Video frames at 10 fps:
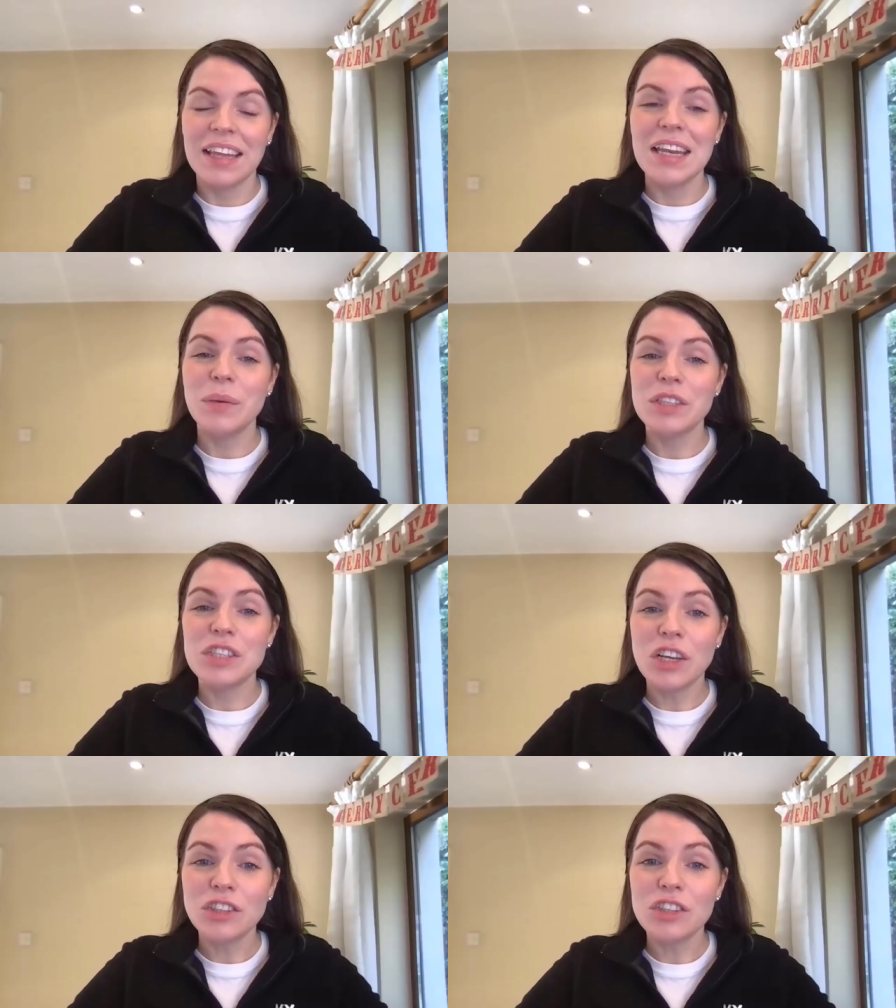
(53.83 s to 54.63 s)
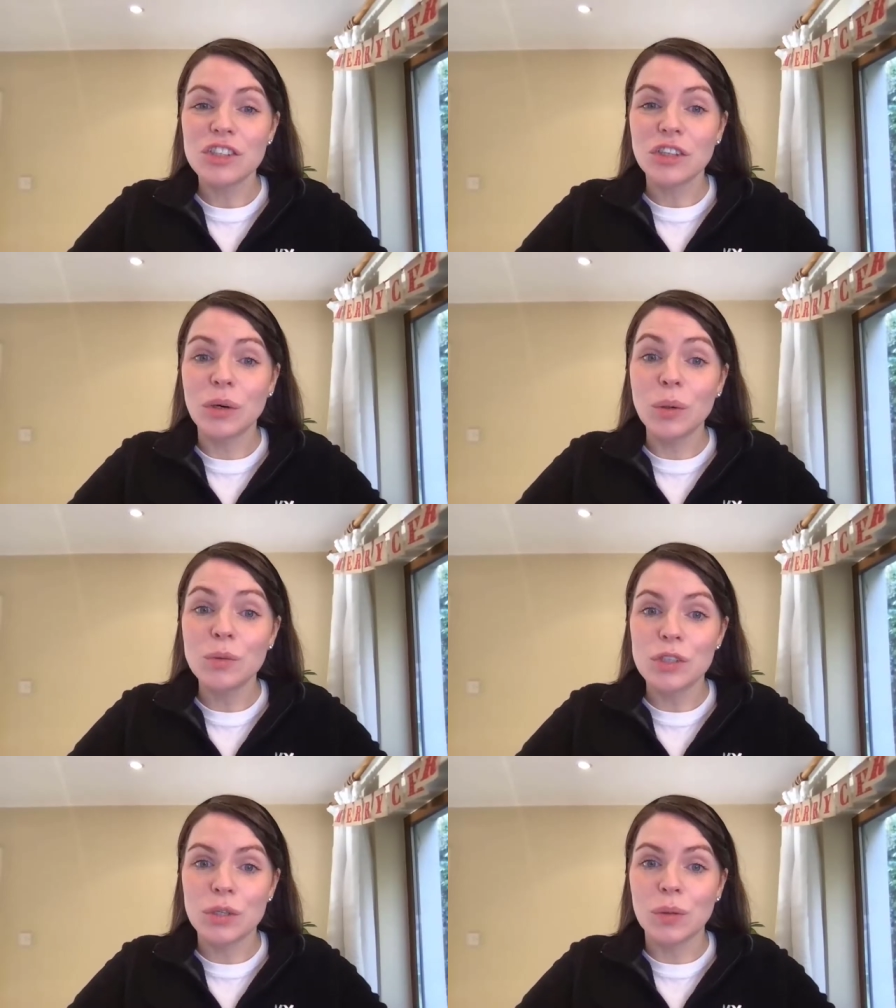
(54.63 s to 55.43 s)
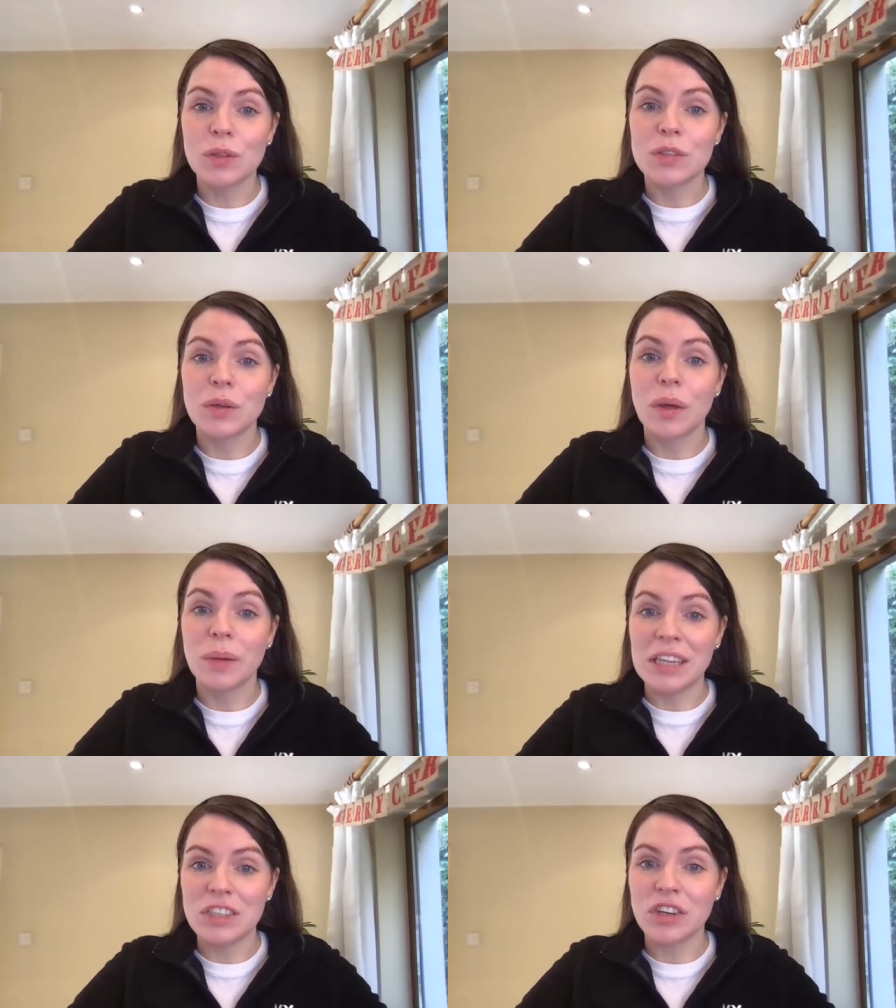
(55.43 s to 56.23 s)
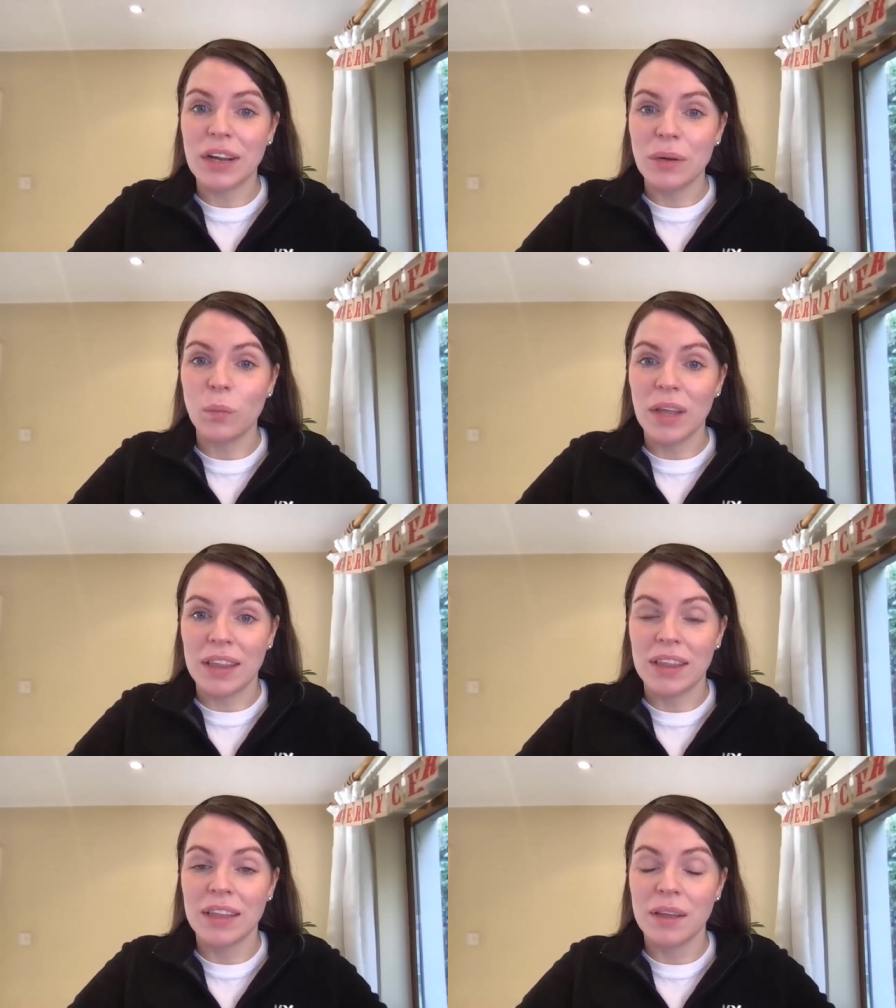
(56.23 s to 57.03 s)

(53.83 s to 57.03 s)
Now it's not just our own tools that we integrate with.